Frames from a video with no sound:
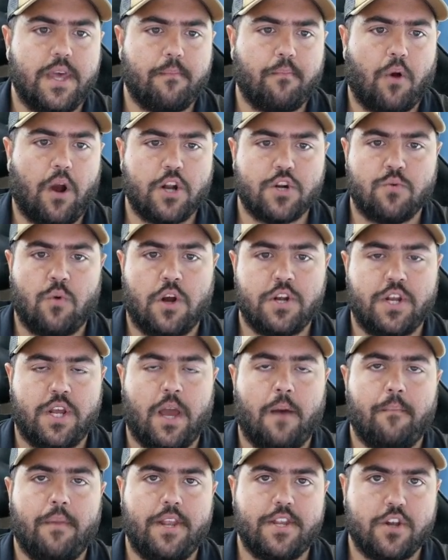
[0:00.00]
that pressure
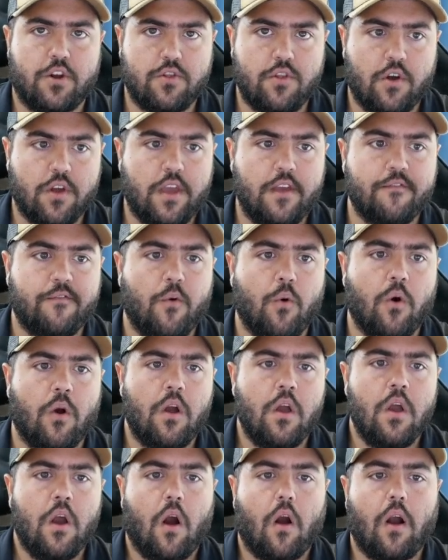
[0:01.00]
washing companies are looking
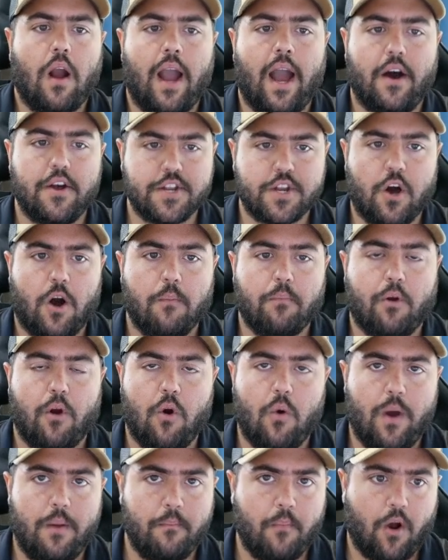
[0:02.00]
for, are House Call
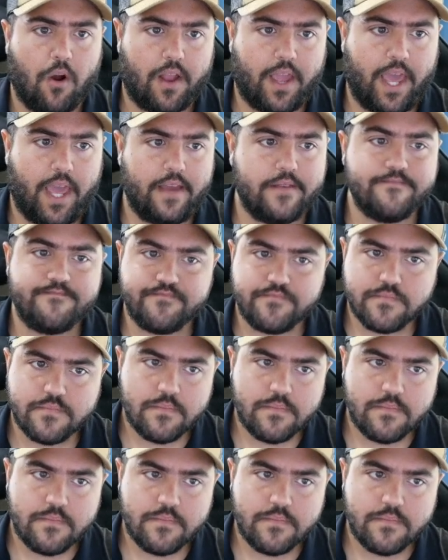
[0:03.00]
Pro and Mark8.